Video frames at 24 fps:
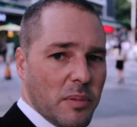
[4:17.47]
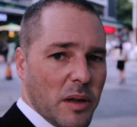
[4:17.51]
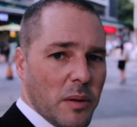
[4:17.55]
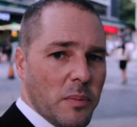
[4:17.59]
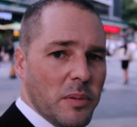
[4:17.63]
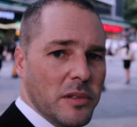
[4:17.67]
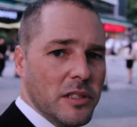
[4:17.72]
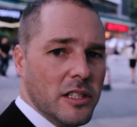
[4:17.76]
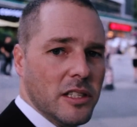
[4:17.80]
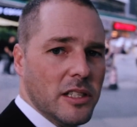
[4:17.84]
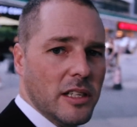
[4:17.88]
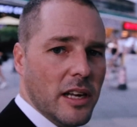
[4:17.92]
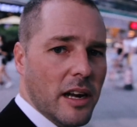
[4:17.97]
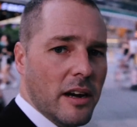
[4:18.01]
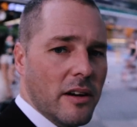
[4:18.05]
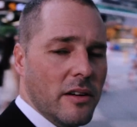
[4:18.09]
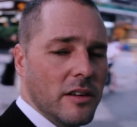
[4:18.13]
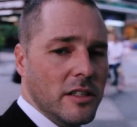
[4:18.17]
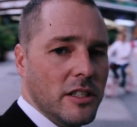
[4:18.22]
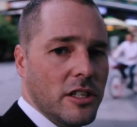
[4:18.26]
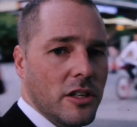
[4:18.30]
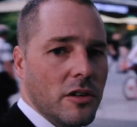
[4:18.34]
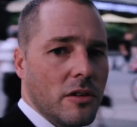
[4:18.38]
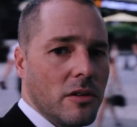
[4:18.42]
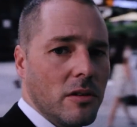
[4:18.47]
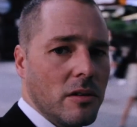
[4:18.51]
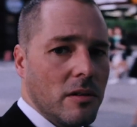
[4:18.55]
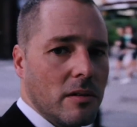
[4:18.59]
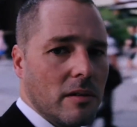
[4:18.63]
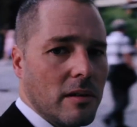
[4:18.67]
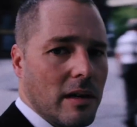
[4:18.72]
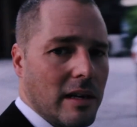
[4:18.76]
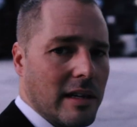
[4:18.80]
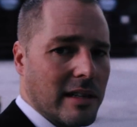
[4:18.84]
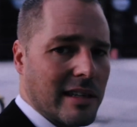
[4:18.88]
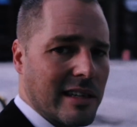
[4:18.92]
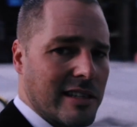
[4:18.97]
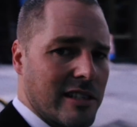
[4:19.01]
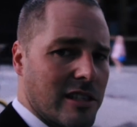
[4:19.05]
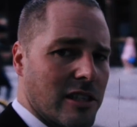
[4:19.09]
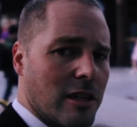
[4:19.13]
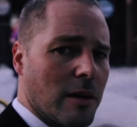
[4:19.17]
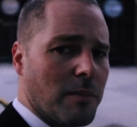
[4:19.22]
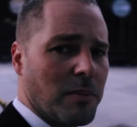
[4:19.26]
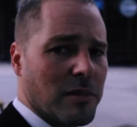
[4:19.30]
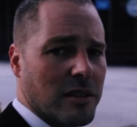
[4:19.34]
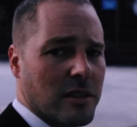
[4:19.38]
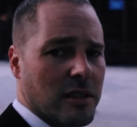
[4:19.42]
People stare at you, they
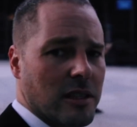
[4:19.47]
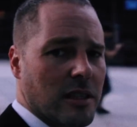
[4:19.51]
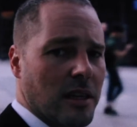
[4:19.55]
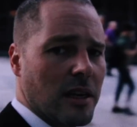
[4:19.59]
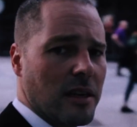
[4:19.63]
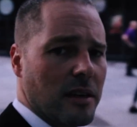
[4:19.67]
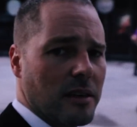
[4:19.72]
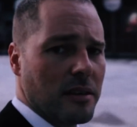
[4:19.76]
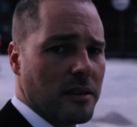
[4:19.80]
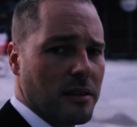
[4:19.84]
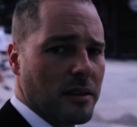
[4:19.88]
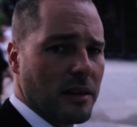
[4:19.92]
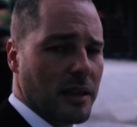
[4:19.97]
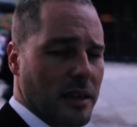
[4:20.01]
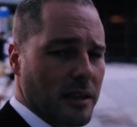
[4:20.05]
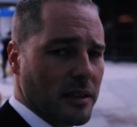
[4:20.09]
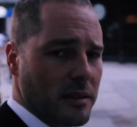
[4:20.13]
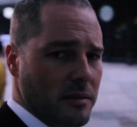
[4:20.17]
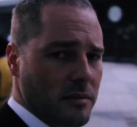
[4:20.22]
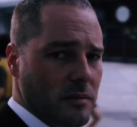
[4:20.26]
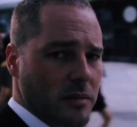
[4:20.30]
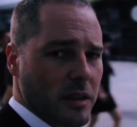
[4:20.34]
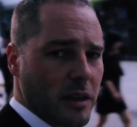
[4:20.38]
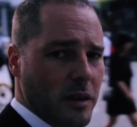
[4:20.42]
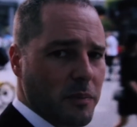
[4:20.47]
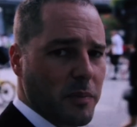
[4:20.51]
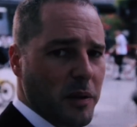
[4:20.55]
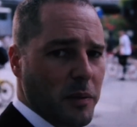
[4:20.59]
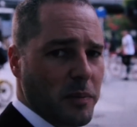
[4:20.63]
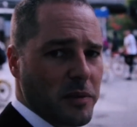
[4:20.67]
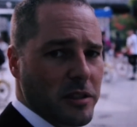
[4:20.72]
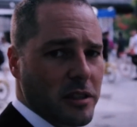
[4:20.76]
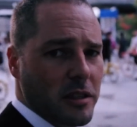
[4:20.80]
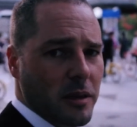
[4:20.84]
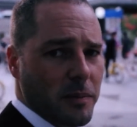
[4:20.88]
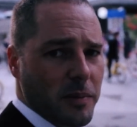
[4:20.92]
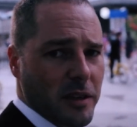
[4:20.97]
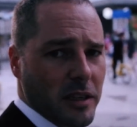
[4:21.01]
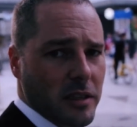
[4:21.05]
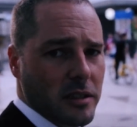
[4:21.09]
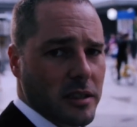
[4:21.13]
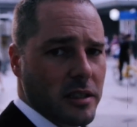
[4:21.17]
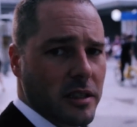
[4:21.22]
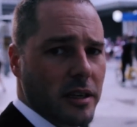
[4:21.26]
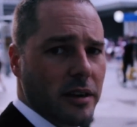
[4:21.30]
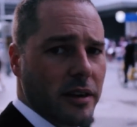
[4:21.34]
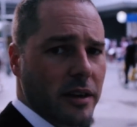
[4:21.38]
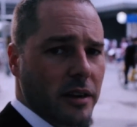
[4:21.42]
stop and stare. People stopping and
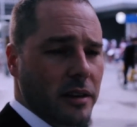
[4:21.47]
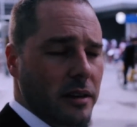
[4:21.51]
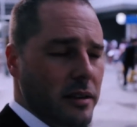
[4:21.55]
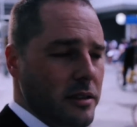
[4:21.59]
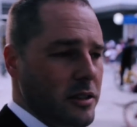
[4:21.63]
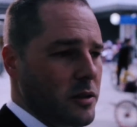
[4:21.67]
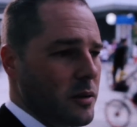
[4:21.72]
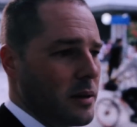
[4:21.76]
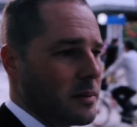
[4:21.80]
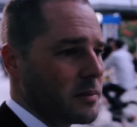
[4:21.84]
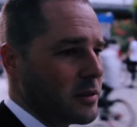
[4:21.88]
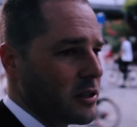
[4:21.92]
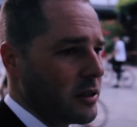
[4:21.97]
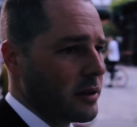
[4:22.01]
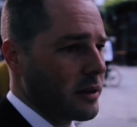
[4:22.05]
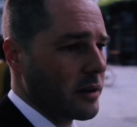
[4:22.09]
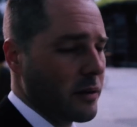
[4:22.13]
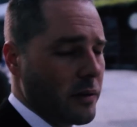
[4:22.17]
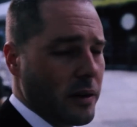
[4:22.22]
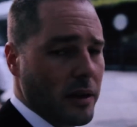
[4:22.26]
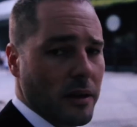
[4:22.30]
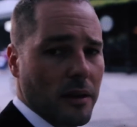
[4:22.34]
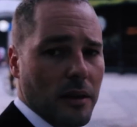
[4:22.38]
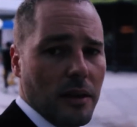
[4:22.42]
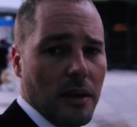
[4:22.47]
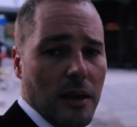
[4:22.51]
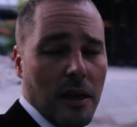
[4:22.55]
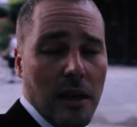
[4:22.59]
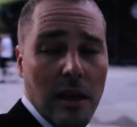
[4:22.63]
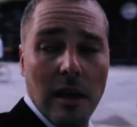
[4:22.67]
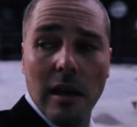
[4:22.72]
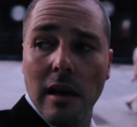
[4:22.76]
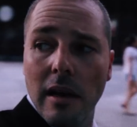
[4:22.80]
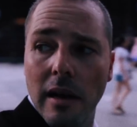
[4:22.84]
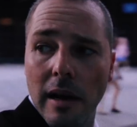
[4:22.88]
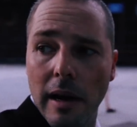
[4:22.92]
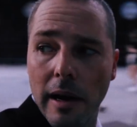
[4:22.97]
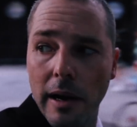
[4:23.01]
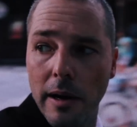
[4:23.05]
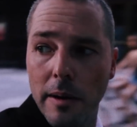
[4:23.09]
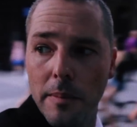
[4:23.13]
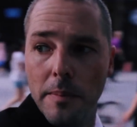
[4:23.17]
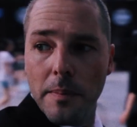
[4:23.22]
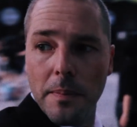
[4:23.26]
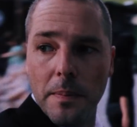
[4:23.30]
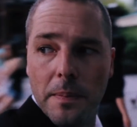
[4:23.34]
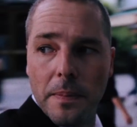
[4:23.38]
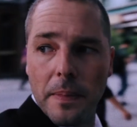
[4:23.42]
staring, so I'm turning around.
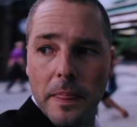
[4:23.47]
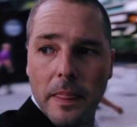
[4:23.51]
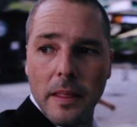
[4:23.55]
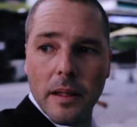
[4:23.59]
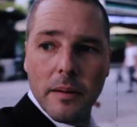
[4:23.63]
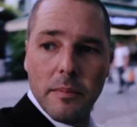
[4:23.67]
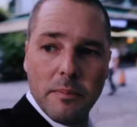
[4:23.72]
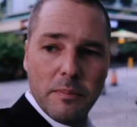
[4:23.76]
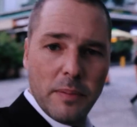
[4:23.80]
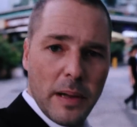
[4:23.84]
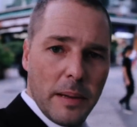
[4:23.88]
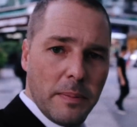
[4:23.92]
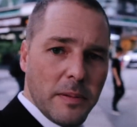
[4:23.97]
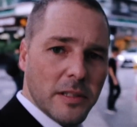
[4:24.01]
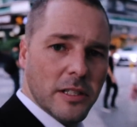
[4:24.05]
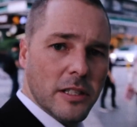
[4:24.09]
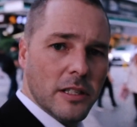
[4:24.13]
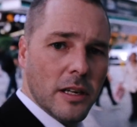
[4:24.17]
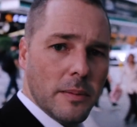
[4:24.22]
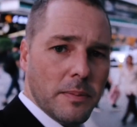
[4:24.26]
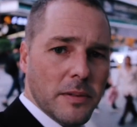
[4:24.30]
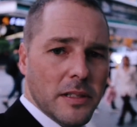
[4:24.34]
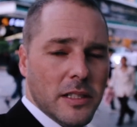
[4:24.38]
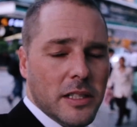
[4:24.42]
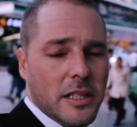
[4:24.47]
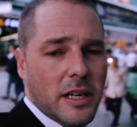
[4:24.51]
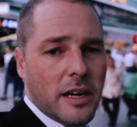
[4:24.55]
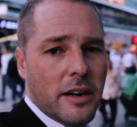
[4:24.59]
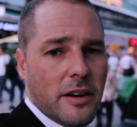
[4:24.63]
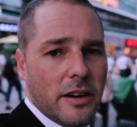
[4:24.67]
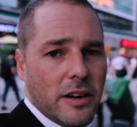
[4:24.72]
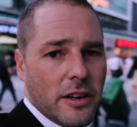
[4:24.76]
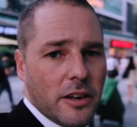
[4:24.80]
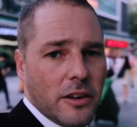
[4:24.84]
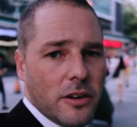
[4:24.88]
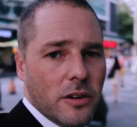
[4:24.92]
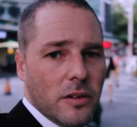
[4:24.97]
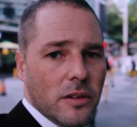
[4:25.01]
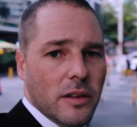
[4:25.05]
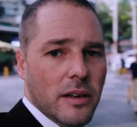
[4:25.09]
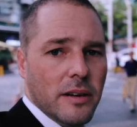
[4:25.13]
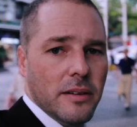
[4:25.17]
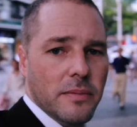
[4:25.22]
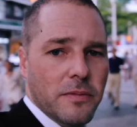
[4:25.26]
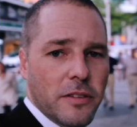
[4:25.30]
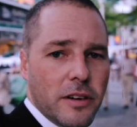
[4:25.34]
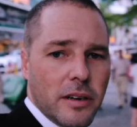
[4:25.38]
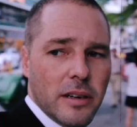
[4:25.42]
People stop and stare at you,
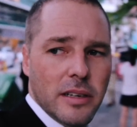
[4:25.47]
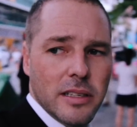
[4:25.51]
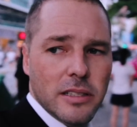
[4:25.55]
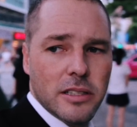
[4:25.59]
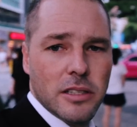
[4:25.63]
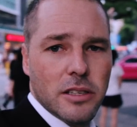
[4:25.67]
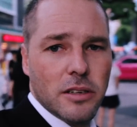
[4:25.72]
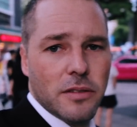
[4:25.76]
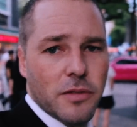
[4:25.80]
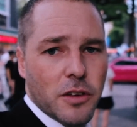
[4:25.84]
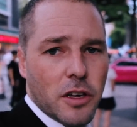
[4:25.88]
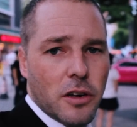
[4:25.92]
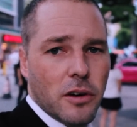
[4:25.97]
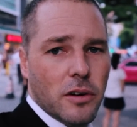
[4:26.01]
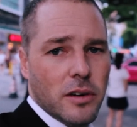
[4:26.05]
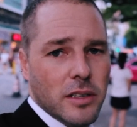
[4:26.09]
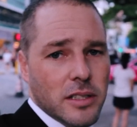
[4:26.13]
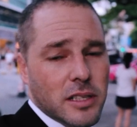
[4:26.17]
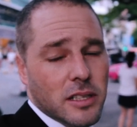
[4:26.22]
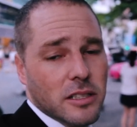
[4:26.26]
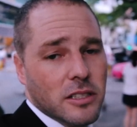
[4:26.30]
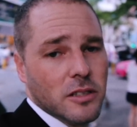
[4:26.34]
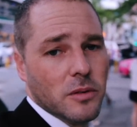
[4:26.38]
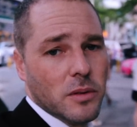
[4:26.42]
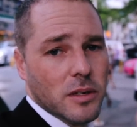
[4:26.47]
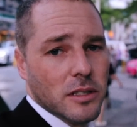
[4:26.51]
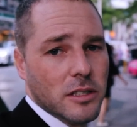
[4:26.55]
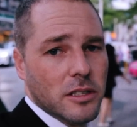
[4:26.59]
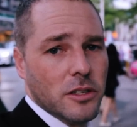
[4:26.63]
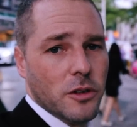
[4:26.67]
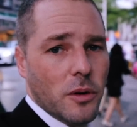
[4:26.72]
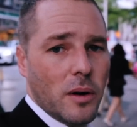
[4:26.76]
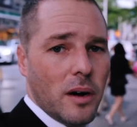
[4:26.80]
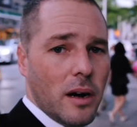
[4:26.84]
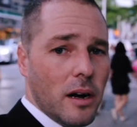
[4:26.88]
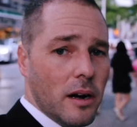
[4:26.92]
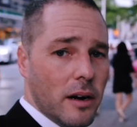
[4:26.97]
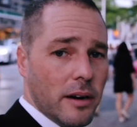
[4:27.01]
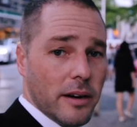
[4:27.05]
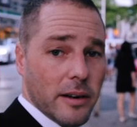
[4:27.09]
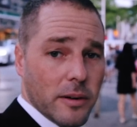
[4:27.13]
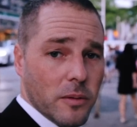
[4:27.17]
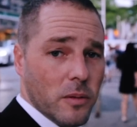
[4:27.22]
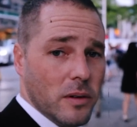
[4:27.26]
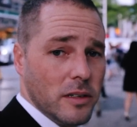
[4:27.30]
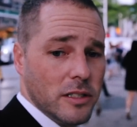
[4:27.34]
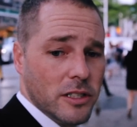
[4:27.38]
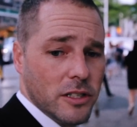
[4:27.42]
they're very sort of curious as to what you are
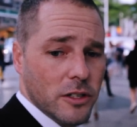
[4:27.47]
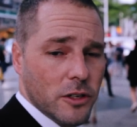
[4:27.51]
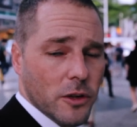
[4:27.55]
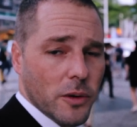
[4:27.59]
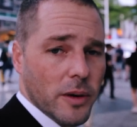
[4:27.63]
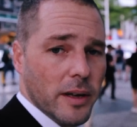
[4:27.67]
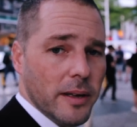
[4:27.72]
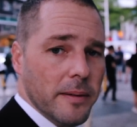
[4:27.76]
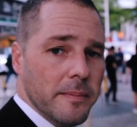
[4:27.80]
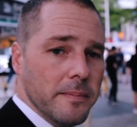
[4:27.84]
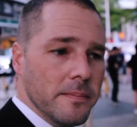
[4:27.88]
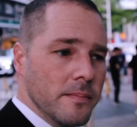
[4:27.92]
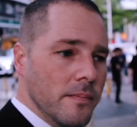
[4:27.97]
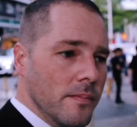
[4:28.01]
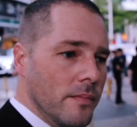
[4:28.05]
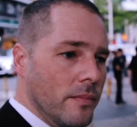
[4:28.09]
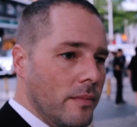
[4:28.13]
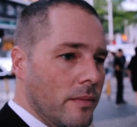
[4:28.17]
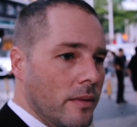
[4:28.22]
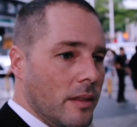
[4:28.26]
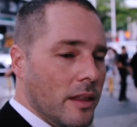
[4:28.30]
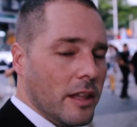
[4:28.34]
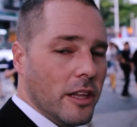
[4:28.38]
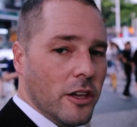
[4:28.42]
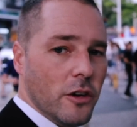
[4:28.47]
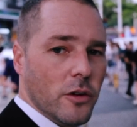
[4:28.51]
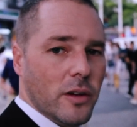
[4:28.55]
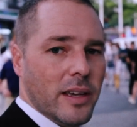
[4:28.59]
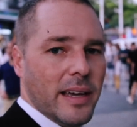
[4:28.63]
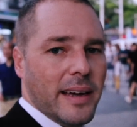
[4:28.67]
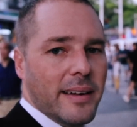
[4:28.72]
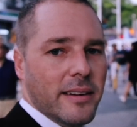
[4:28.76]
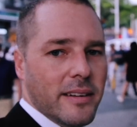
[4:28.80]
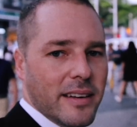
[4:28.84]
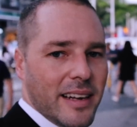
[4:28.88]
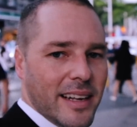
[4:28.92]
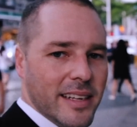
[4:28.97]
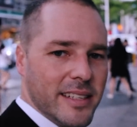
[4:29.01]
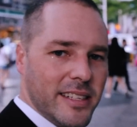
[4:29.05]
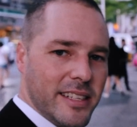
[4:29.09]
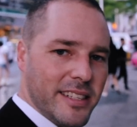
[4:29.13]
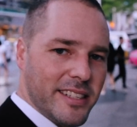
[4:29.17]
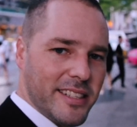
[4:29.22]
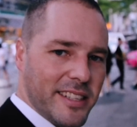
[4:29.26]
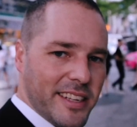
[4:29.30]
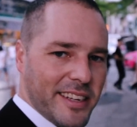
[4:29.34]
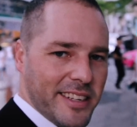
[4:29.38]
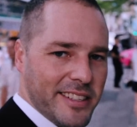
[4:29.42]
and what you're doing. You cannot
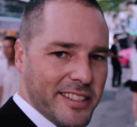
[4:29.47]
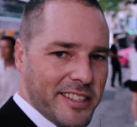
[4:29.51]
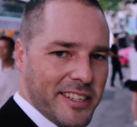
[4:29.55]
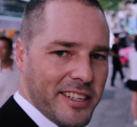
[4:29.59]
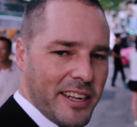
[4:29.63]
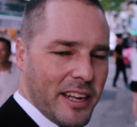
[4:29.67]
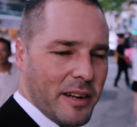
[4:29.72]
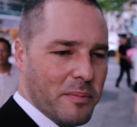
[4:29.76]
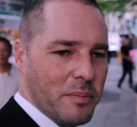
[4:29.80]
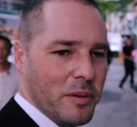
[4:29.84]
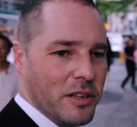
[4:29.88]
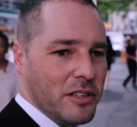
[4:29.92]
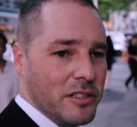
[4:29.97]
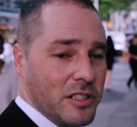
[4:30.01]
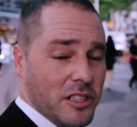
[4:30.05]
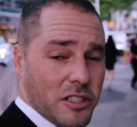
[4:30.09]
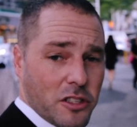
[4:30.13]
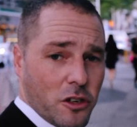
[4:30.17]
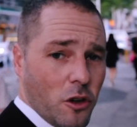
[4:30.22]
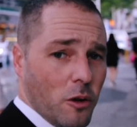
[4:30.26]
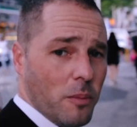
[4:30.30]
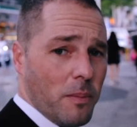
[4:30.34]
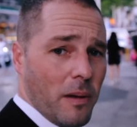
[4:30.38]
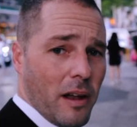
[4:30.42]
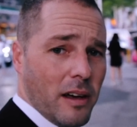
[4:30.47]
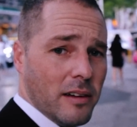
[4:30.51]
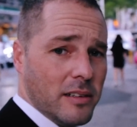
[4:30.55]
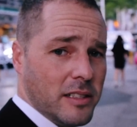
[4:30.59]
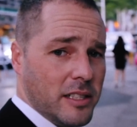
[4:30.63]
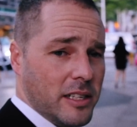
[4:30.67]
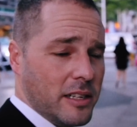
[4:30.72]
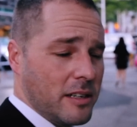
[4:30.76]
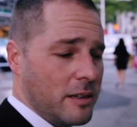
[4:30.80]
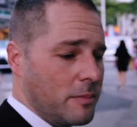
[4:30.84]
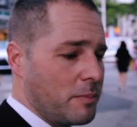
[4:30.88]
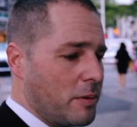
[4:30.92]
access the internet because it's all blocked here.